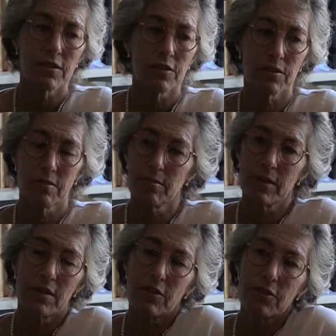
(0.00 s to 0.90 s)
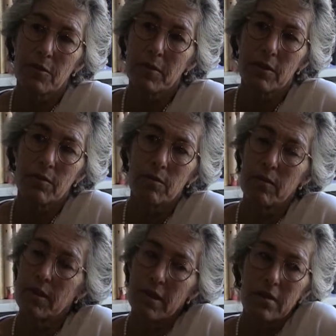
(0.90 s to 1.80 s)
Is there something
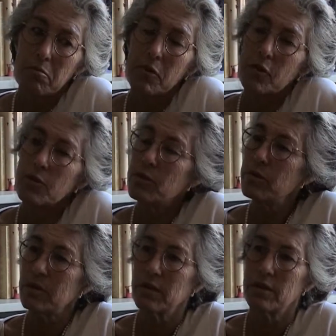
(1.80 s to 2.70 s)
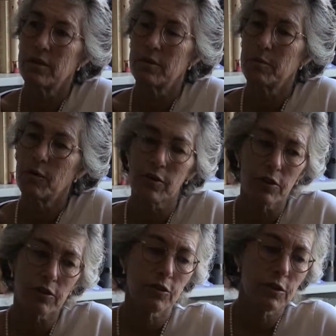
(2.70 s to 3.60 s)
new, or
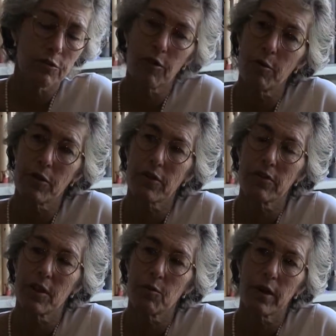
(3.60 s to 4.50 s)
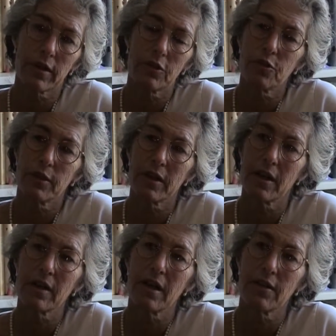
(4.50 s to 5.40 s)
could it fall within the same regulatory
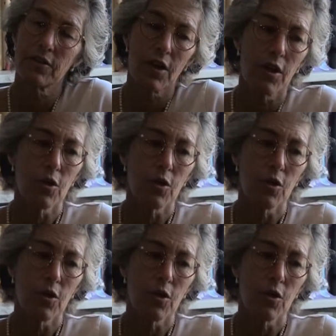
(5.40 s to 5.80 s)
guidelines?